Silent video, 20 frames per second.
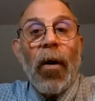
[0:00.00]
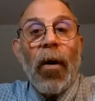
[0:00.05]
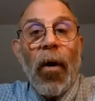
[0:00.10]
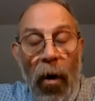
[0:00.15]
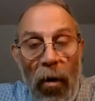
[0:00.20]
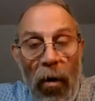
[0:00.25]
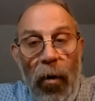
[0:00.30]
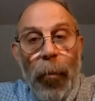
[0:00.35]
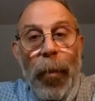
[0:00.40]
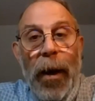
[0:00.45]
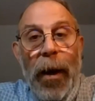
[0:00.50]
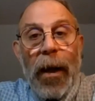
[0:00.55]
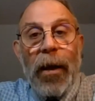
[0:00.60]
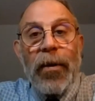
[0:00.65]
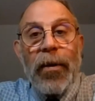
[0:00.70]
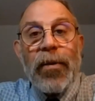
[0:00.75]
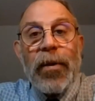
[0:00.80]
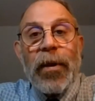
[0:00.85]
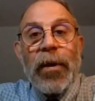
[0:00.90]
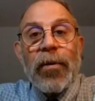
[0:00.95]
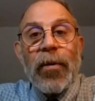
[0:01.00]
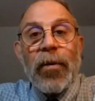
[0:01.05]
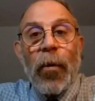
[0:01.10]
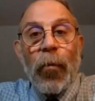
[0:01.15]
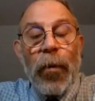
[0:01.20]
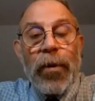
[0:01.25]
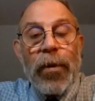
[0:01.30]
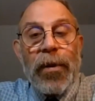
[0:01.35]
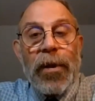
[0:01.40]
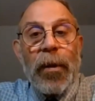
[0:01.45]
all policies are
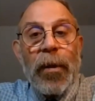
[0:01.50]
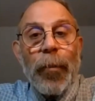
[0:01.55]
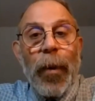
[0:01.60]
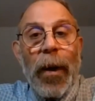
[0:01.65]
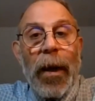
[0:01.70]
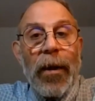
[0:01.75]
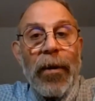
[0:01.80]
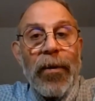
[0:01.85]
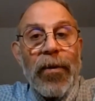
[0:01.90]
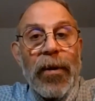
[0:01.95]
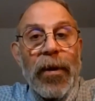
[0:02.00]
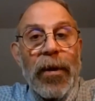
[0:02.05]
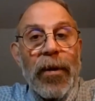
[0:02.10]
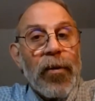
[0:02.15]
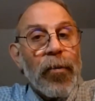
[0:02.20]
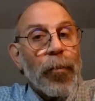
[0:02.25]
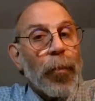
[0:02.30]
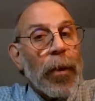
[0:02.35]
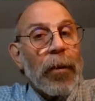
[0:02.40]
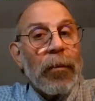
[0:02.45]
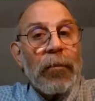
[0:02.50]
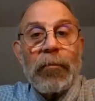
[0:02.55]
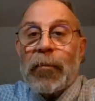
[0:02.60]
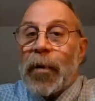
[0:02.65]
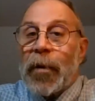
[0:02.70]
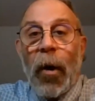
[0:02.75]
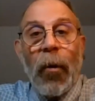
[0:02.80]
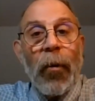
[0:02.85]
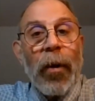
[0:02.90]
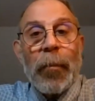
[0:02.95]
risky policies, but
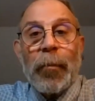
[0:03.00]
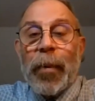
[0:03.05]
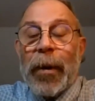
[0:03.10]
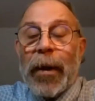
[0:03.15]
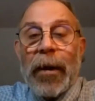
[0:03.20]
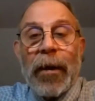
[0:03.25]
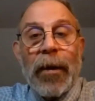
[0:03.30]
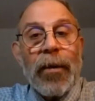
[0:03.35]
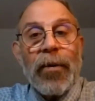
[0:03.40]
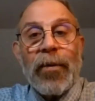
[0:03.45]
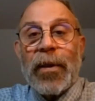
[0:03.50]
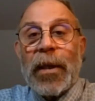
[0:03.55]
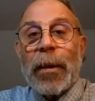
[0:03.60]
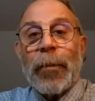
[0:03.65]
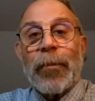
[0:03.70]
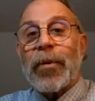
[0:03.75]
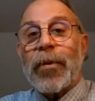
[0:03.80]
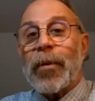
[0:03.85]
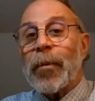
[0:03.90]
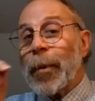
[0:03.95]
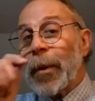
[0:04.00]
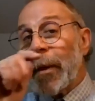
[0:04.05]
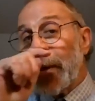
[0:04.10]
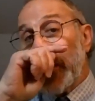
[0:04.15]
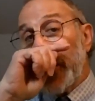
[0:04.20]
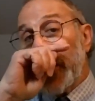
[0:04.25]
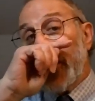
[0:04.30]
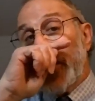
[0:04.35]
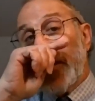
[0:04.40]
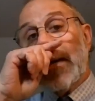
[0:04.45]
going big seems to
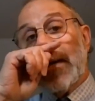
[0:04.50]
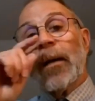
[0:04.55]
be